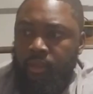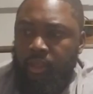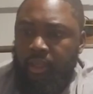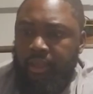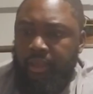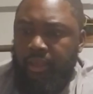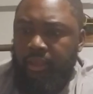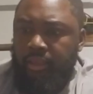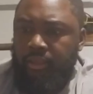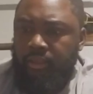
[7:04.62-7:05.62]

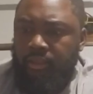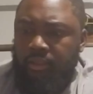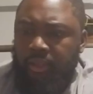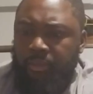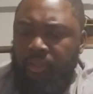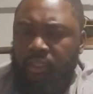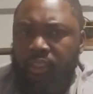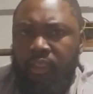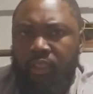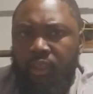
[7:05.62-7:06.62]
and I'm just
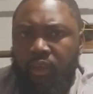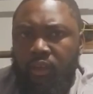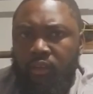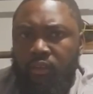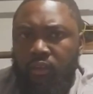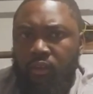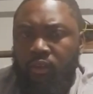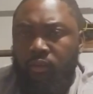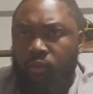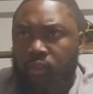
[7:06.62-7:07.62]
sitting there
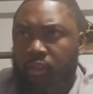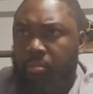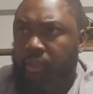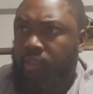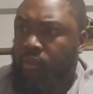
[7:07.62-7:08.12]
on one of the benches